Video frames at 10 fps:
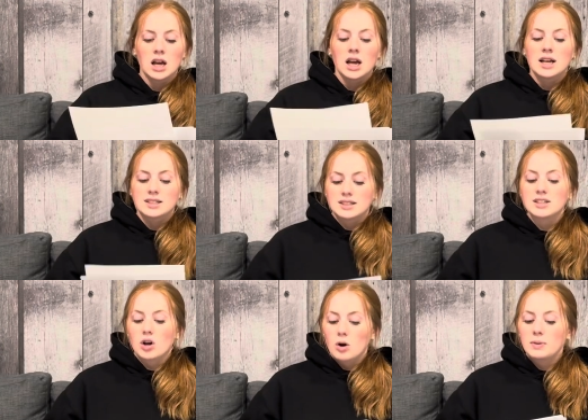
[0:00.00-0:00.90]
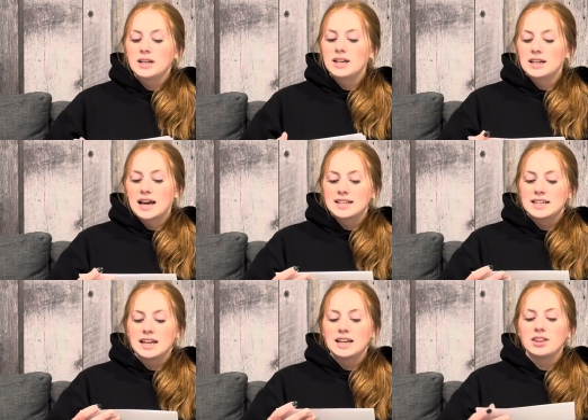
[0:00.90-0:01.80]
Since its opening in
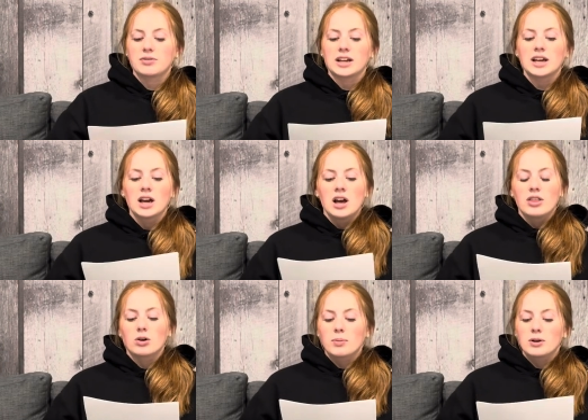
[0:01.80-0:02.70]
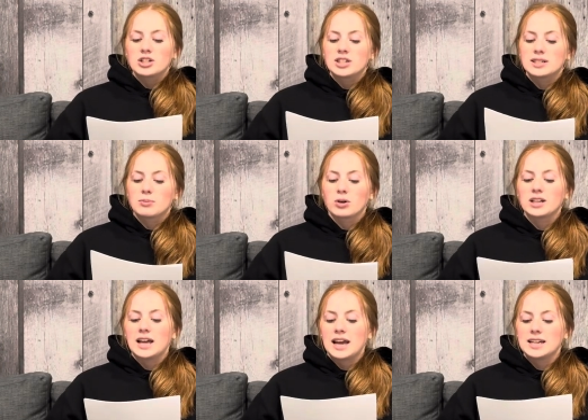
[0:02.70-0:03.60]
1983, the corporation has imported
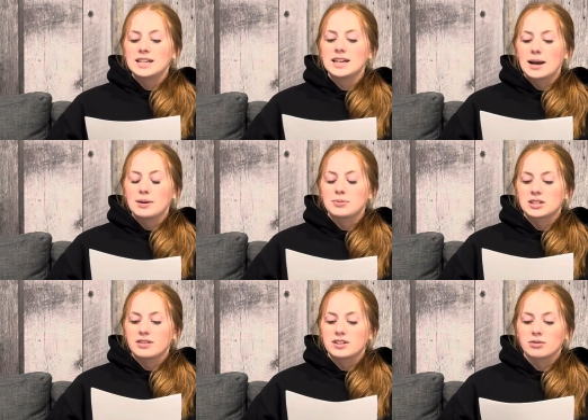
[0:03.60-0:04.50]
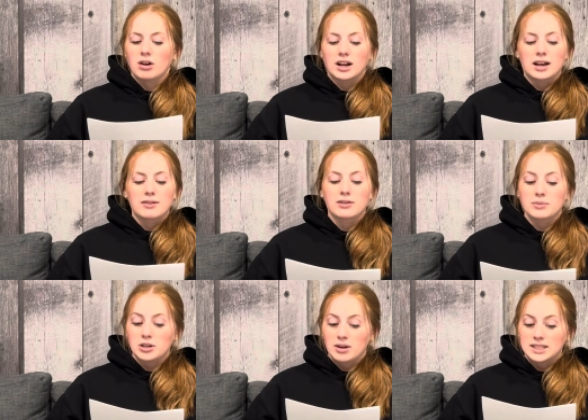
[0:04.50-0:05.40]
80 to 90% of its erotica from the
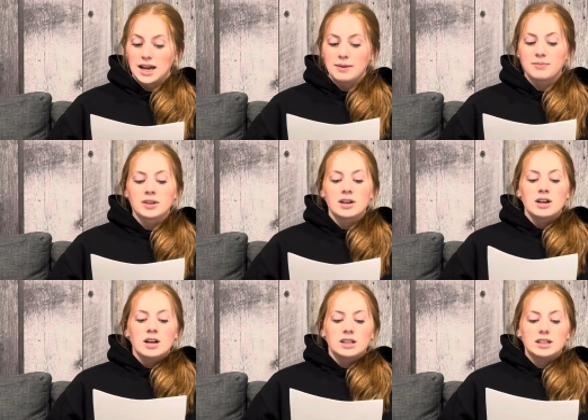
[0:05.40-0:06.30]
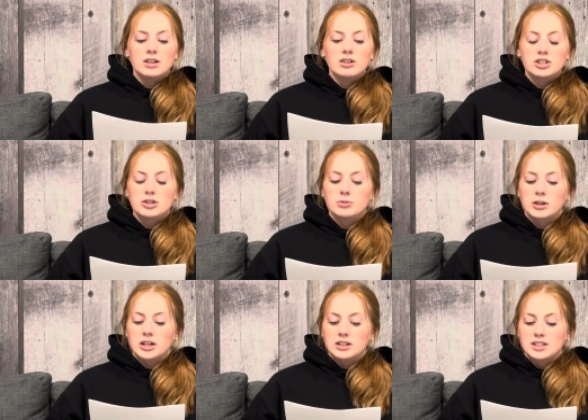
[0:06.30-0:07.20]
USA. The legal issues
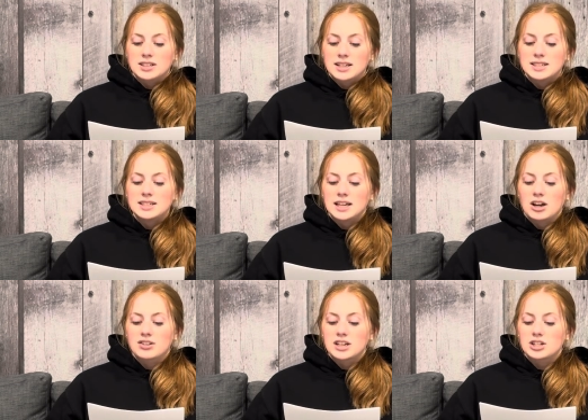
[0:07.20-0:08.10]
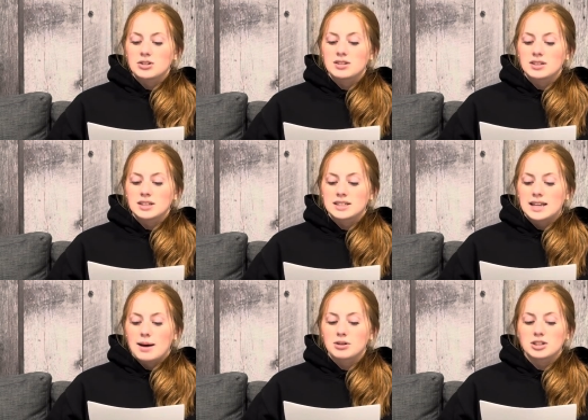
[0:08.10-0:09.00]
we're discussing today are the issues the
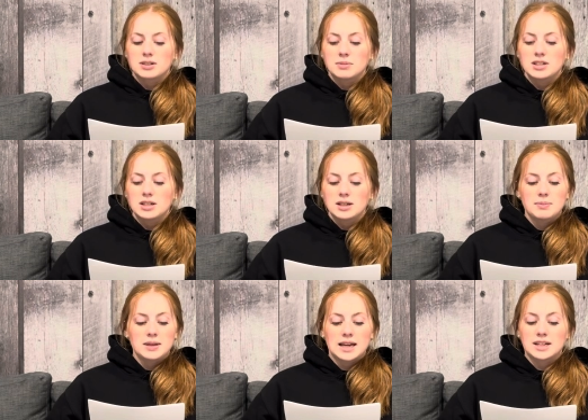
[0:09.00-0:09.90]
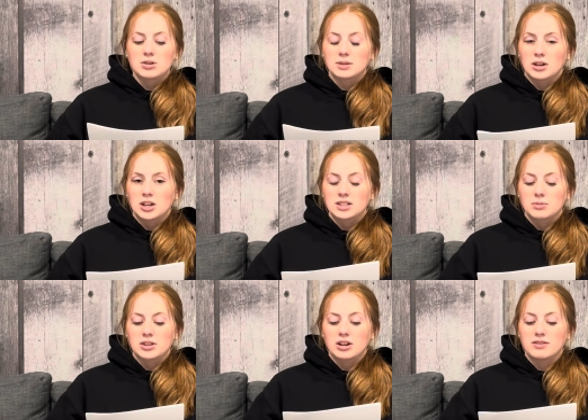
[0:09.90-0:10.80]
establishment began to experience when
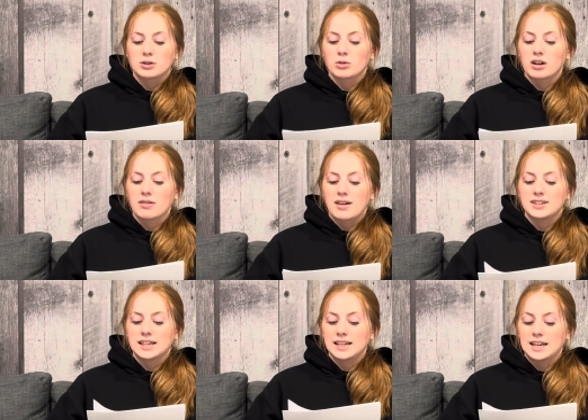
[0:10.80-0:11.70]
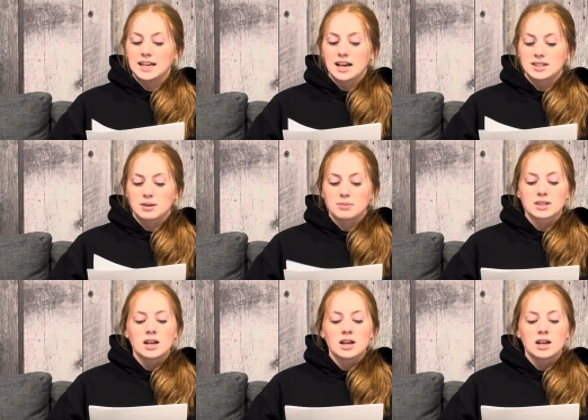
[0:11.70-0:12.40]
their inventory arrived at Canadian customs.